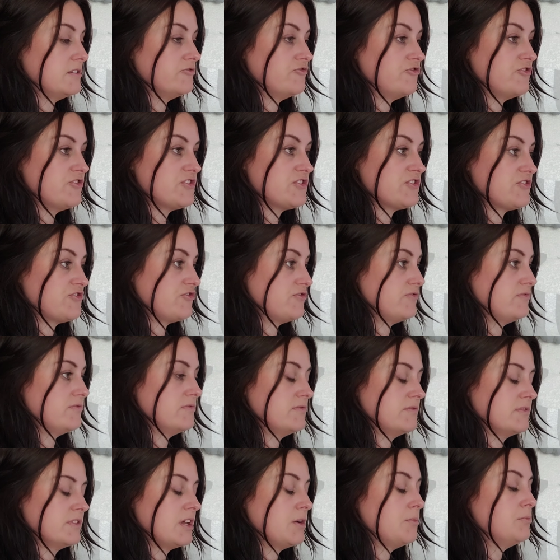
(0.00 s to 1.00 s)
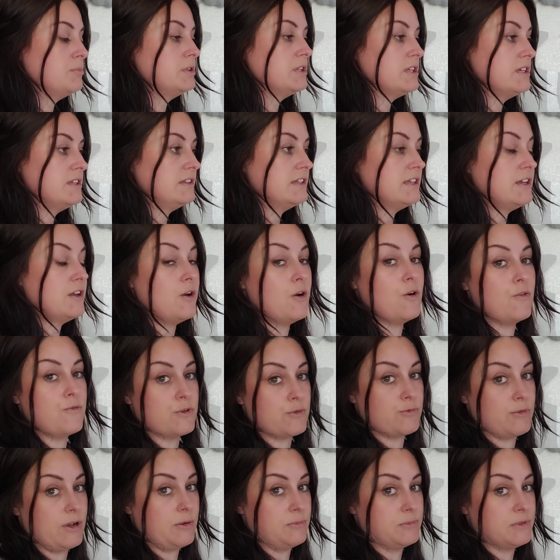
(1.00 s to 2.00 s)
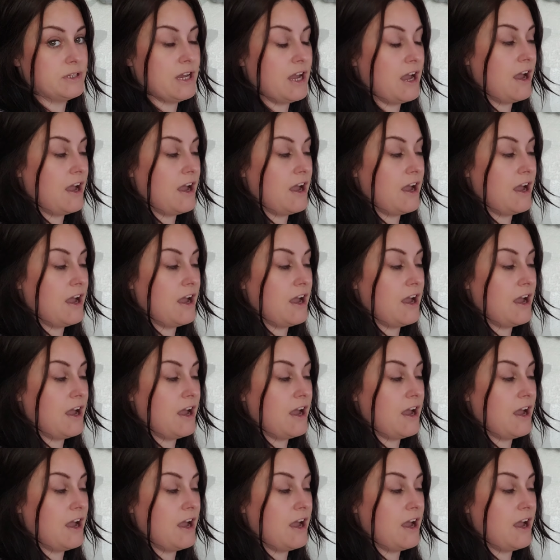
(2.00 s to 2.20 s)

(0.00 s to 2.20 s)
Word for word: just completely overwhelmed.